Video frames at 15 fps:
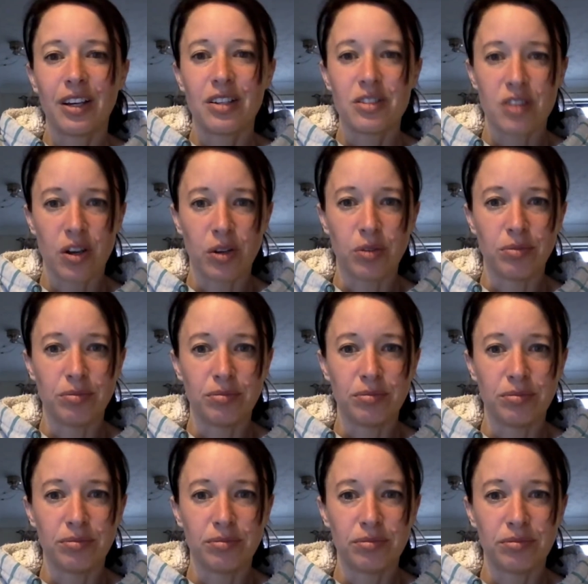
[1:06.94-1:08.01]
So,
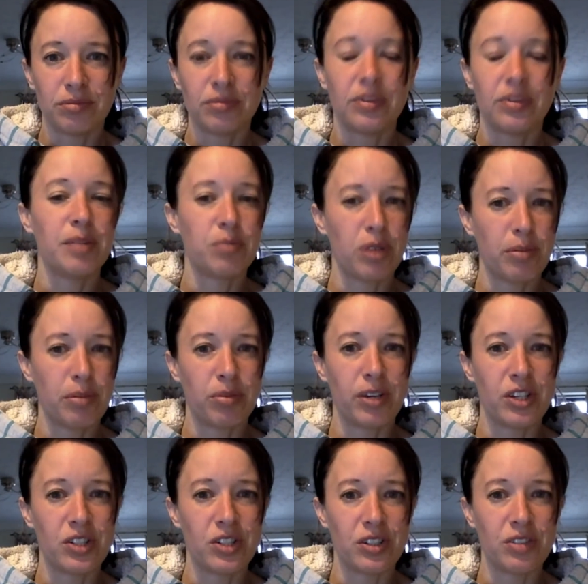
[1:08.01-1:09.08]
in
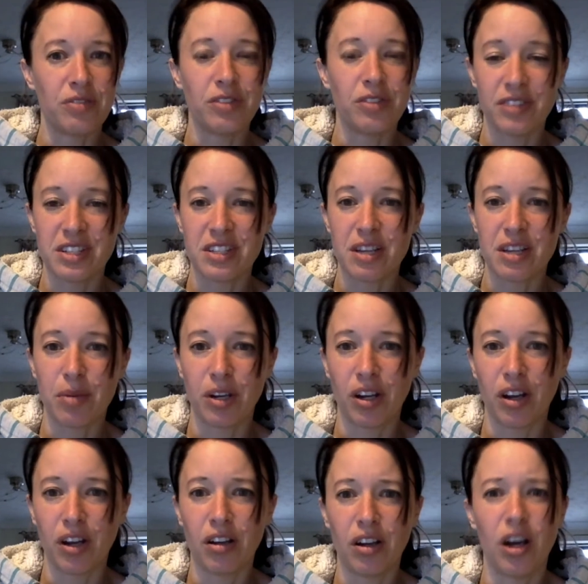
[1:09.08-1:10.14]
preparation for this
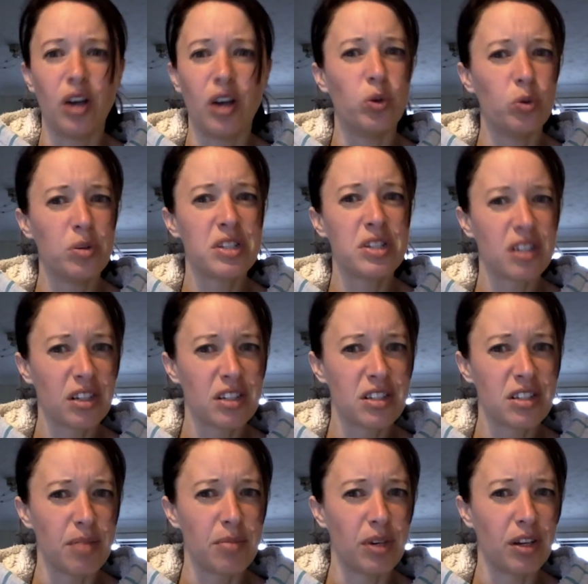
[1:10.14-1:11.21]
seminar, I always like a
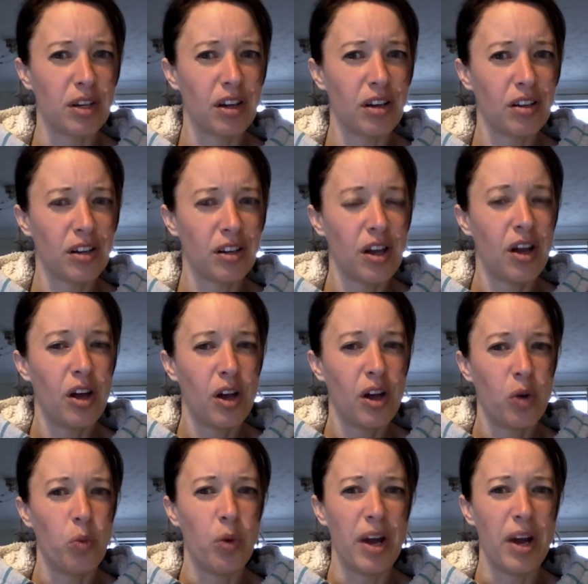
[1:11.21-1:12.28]
seminar
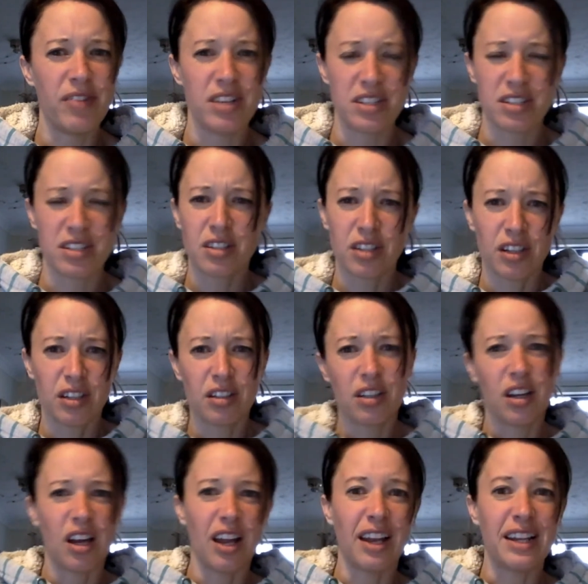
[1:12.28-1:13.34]
where there's
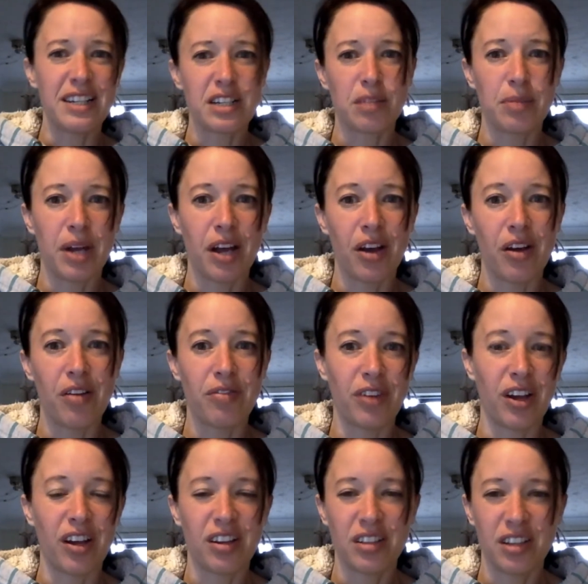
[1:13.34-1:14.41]
a little bit of
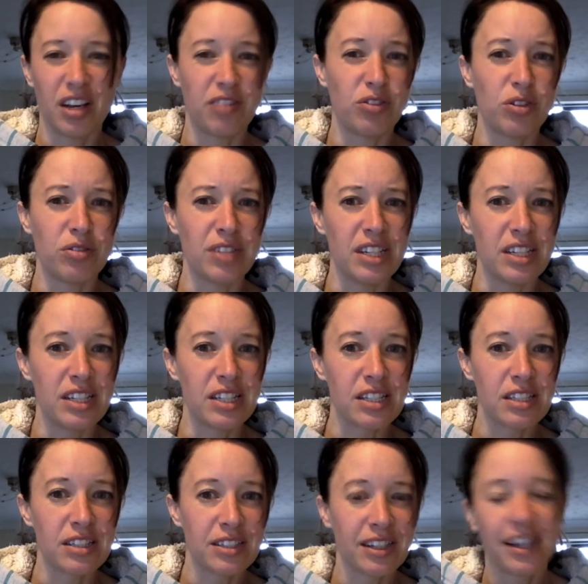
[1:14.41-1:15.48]
Greek,
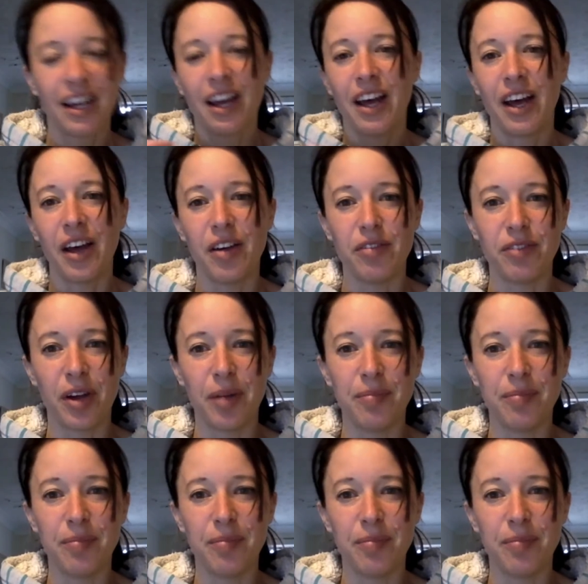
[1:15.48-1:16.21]
of